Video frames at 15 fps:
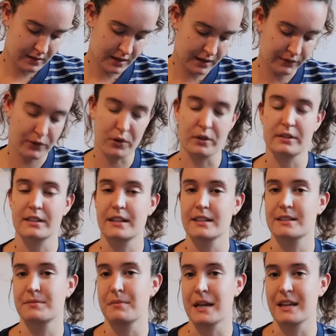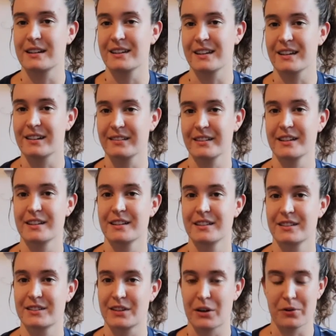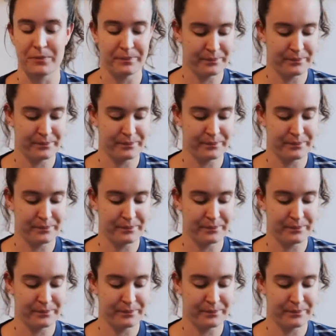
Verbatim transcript: And of course, it's made in Italy, so.